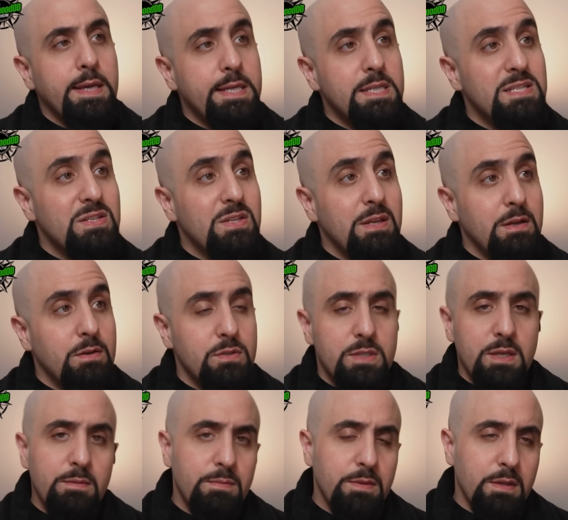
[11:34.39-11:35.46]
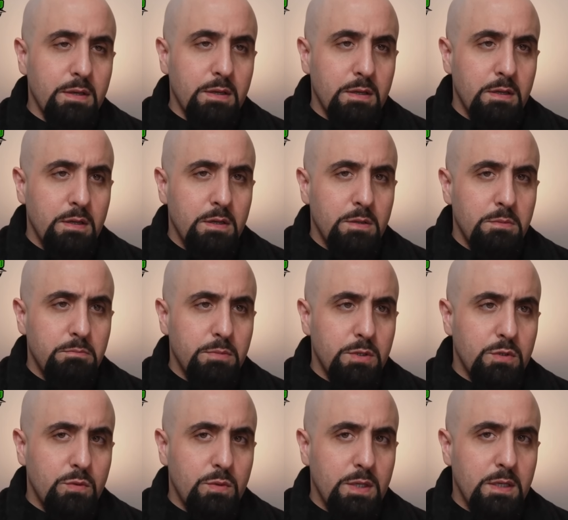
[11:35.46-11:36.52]
Is there something
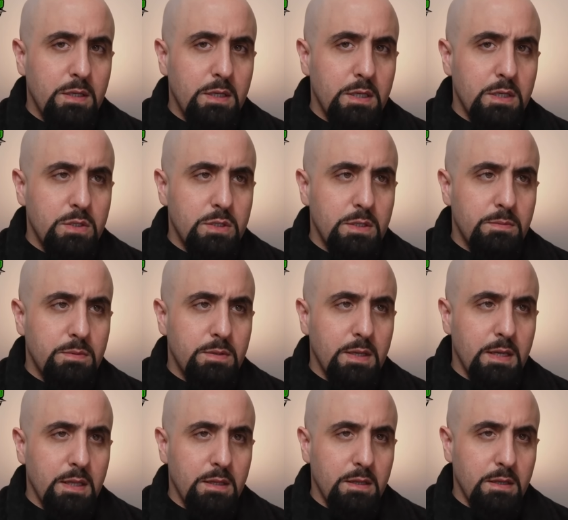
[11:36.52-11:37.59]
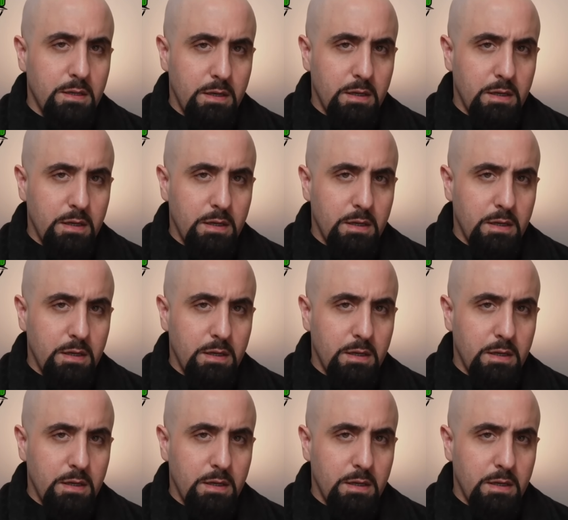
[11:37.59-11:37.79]
between Egypt and